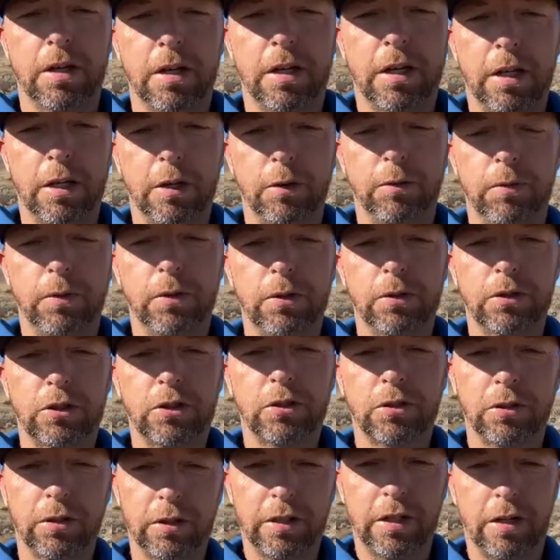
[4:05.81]
And if you
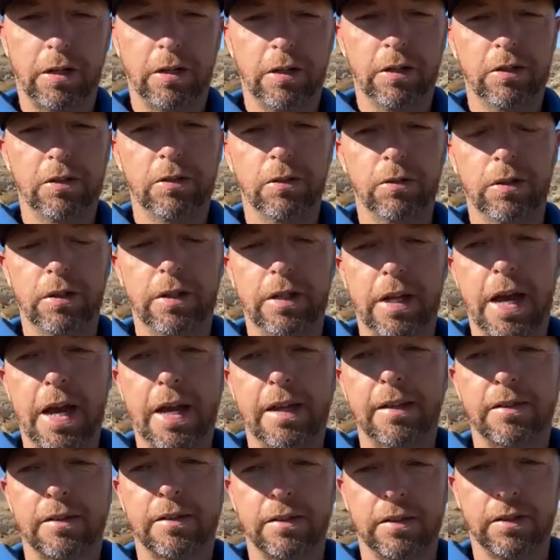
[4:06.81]
truly aren't doing
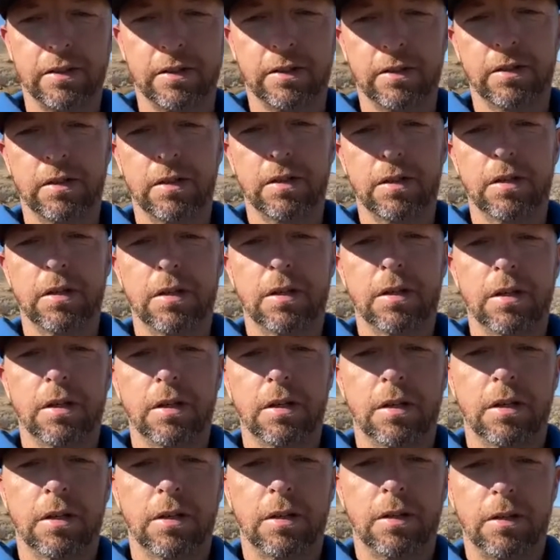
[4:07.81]
that
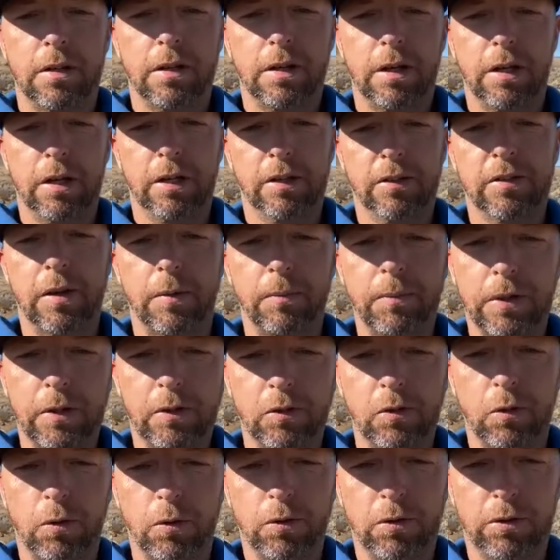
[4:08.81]
and
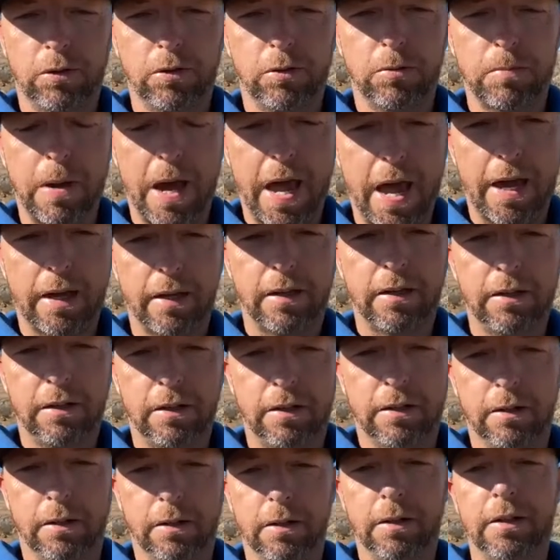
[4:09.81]
something's holding you back, you
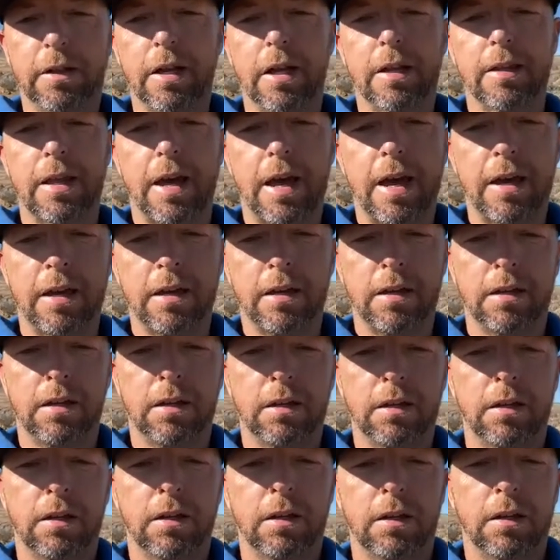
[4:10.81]
need to look at that.
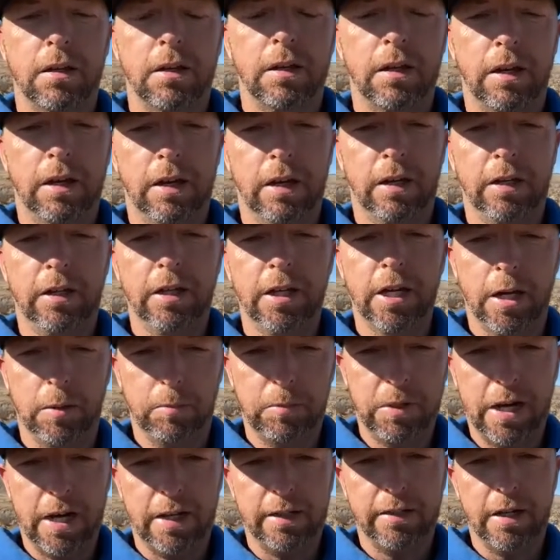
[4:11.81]
And he helped
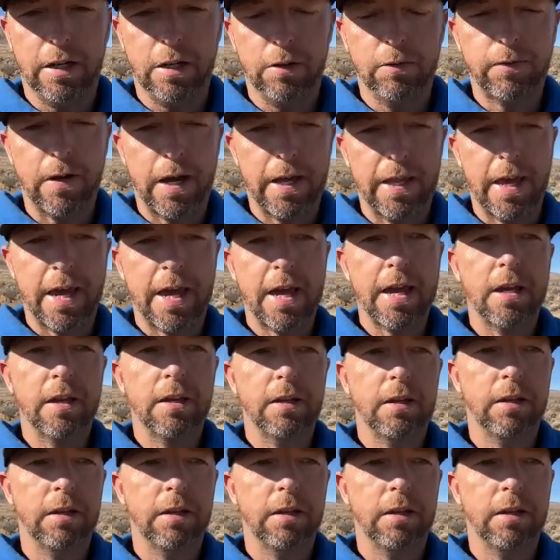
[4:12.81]
me identify that.